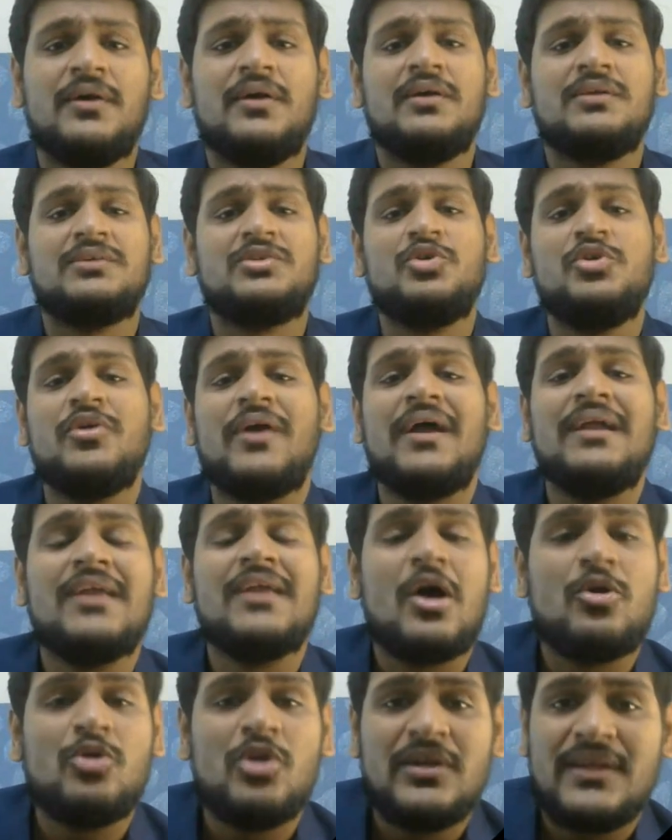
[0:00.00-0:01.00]
so you can
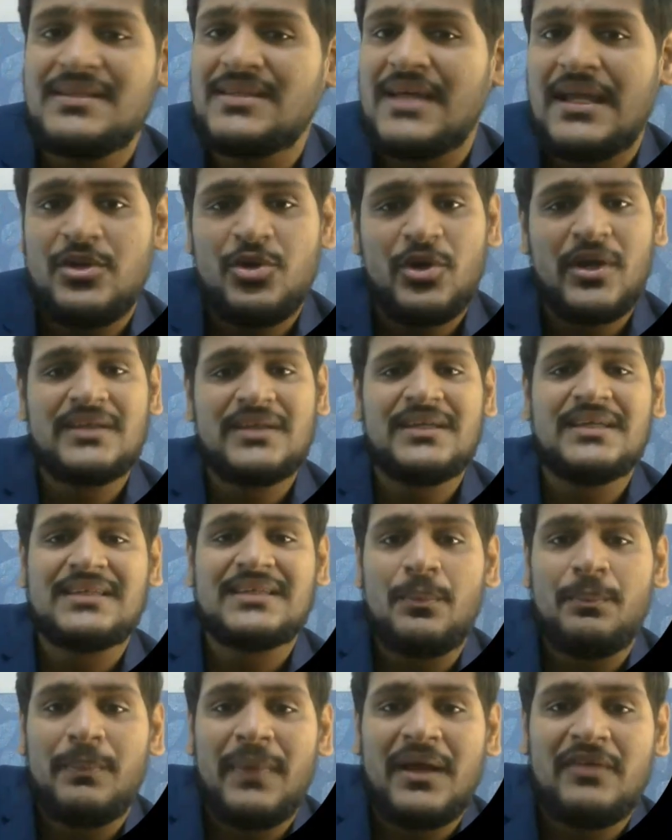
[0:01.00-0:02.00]
download this and you can just
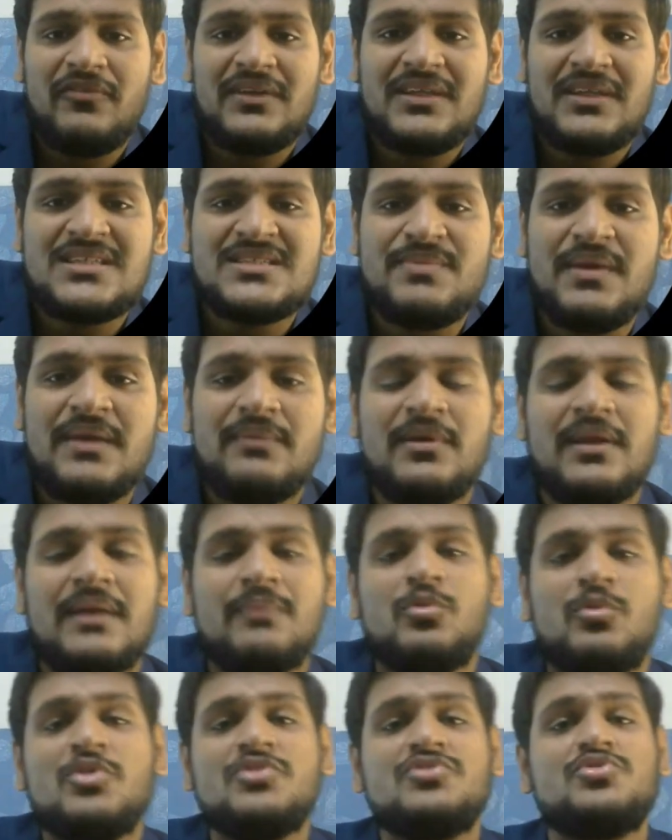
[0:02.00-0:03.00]
combine with this BBA
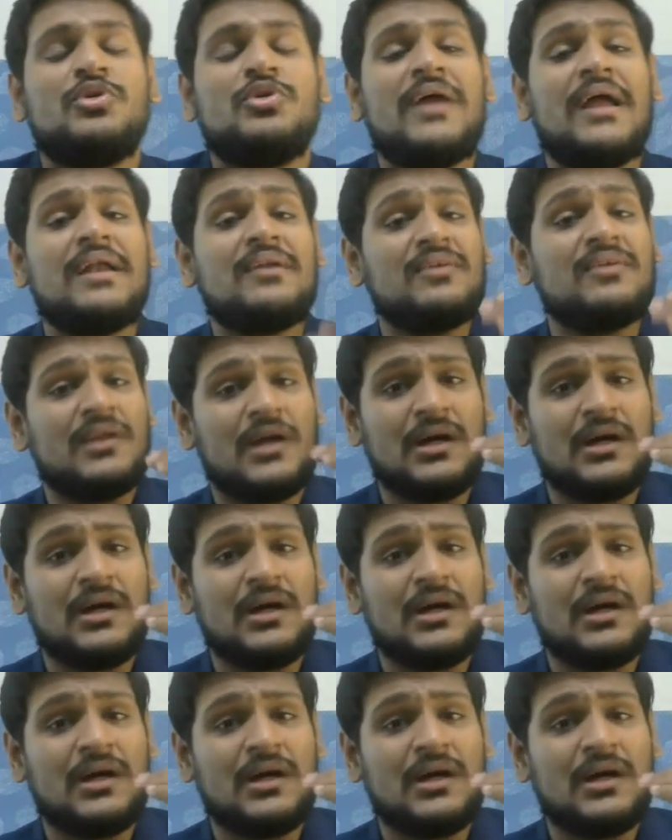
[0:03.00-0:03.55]
book so that